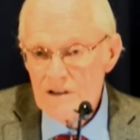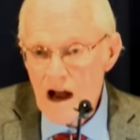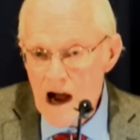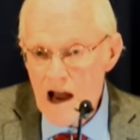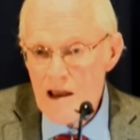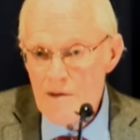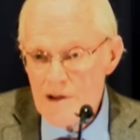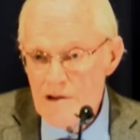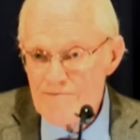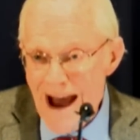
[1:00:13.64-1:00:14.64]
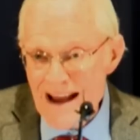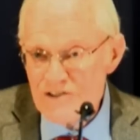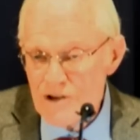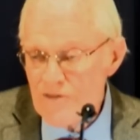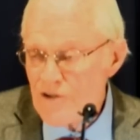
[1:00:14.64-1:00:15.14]
I am an
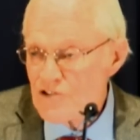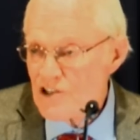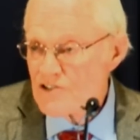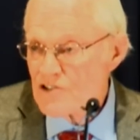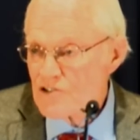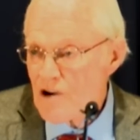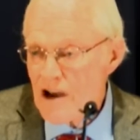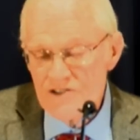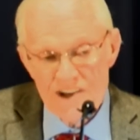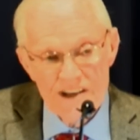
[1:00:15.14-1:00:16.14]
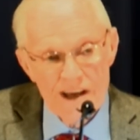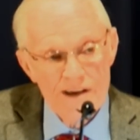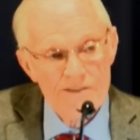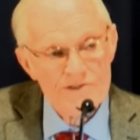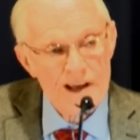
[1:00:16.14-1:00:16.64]
ambassador for Jesus Christ to
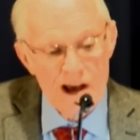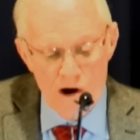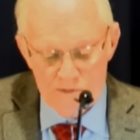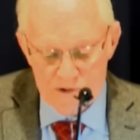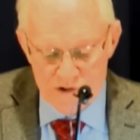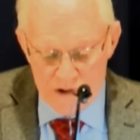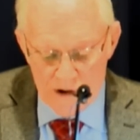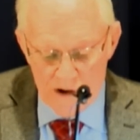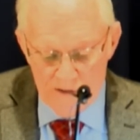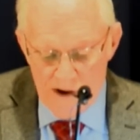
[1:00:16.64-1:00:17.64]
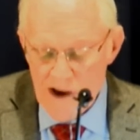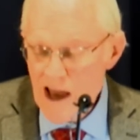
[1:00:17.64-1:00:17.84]
give, to help, to serve,